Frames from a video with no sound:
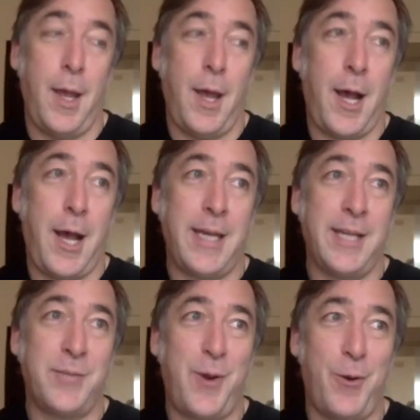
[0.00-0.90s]
I
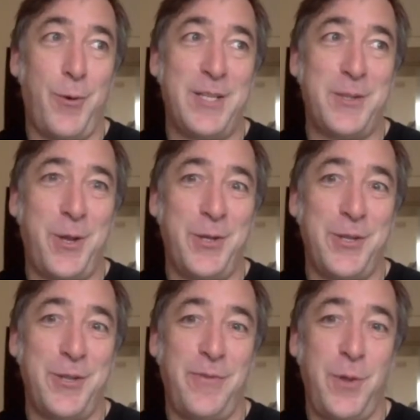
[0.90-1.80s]
guess we're always looking to
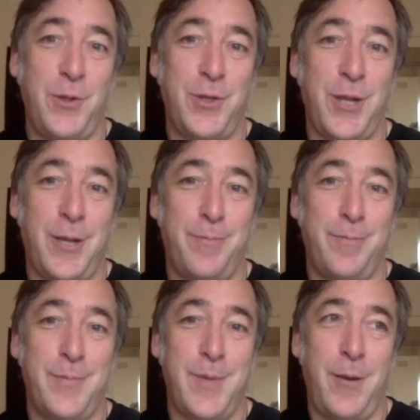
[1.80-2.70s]
the future
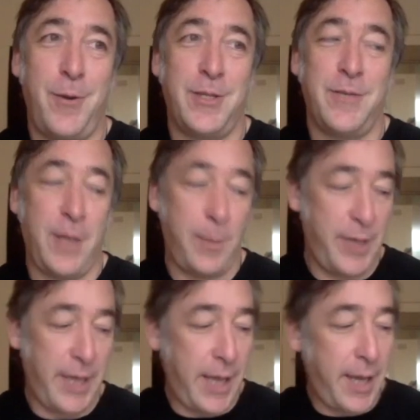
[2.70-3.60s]
here at
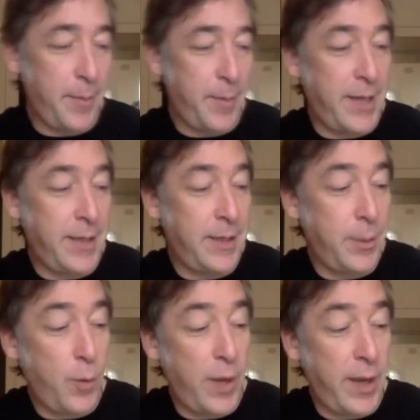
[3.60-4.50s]
DevelopingEM, and
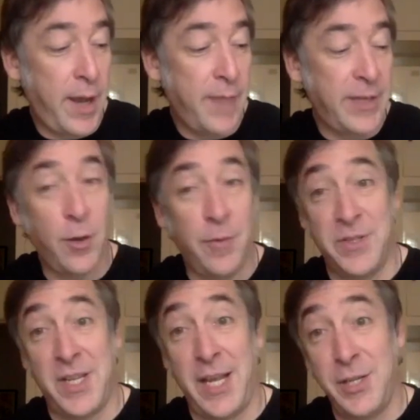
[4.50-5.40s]
we're having
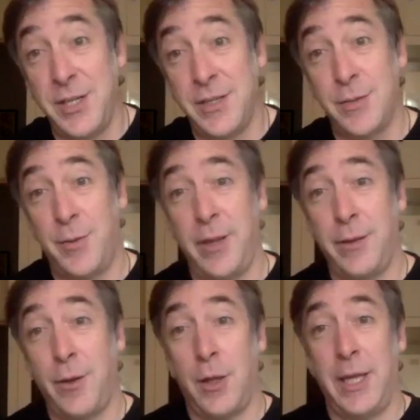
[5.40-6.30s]
conversations with
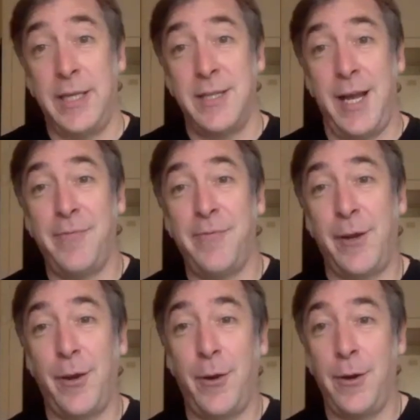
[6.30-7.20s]
colleagues in
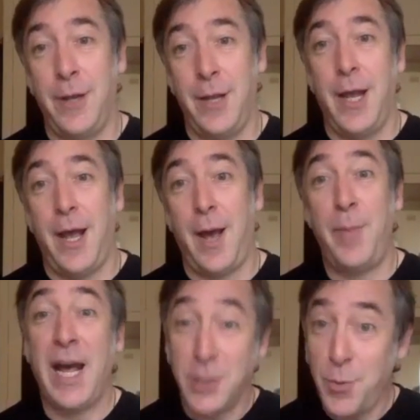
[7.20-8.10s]
Africa
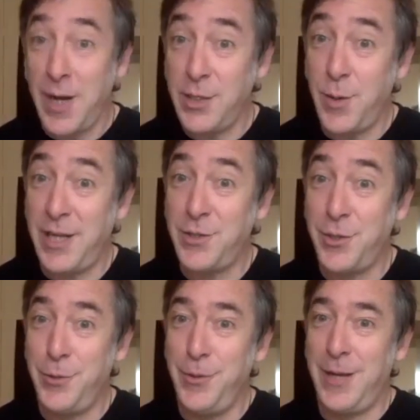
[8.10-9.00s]
about
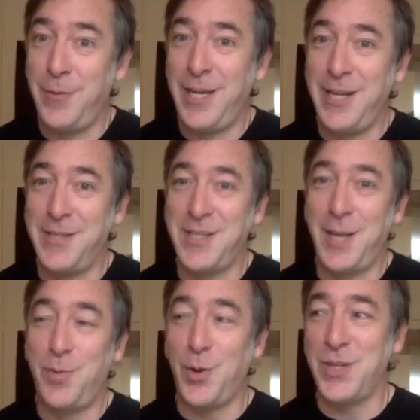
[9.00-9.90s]
2022, and we need to stay
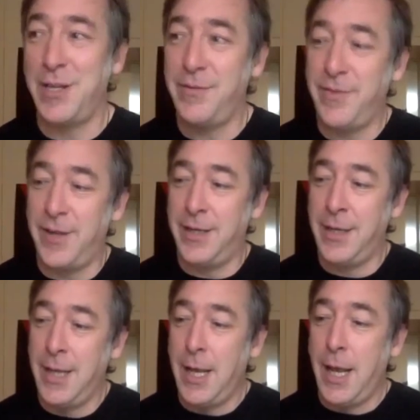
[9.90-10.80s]
positive. And
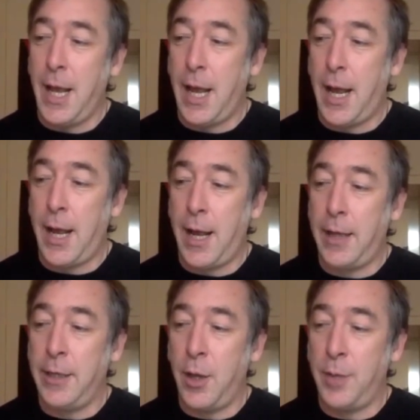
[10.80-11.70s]

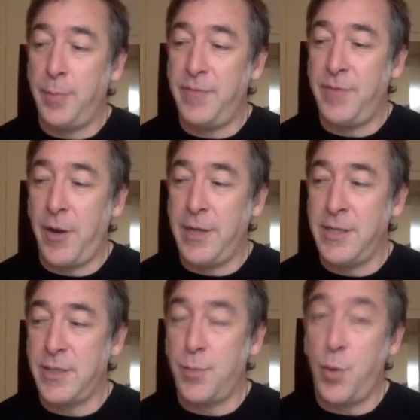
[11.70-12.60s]
I'd be very
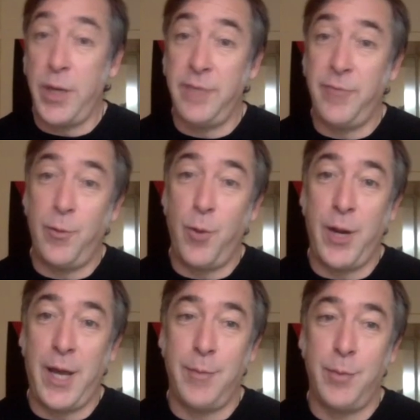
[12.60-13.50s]
disappointed if we weren't
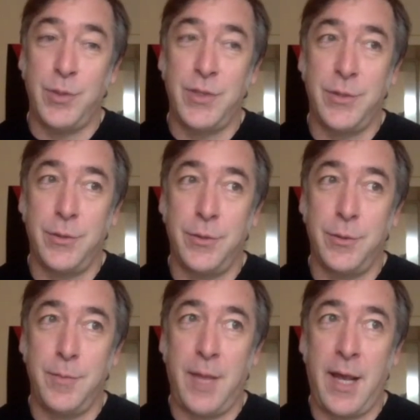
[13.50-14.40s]
able to
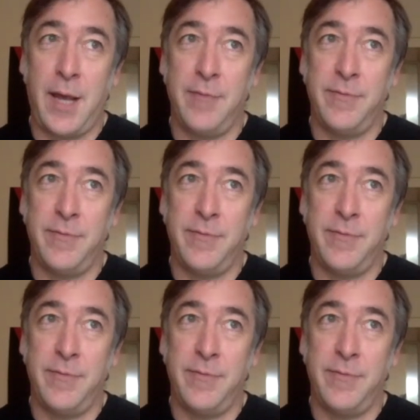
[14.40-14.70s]
have